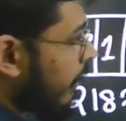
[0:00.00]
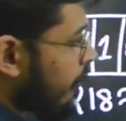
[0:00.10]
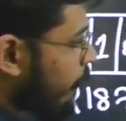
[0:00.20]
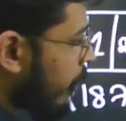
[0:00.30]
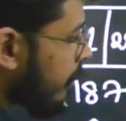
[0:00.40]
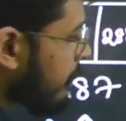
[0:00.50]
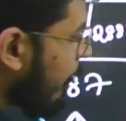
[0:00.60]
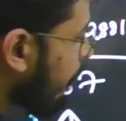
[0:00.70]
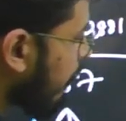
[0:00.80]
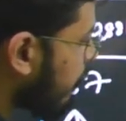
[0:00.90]
For
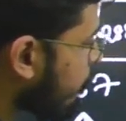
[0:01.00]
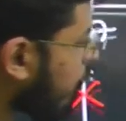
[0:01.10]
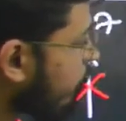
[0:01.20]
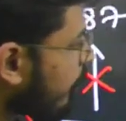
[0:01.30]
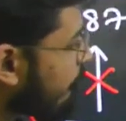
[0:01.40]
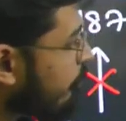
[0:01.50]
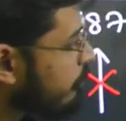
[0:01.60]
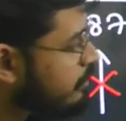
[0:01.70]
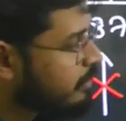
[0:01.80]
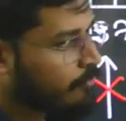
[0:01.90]
example, you are looking for this
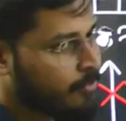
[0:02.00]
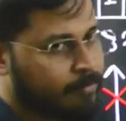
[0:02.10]
7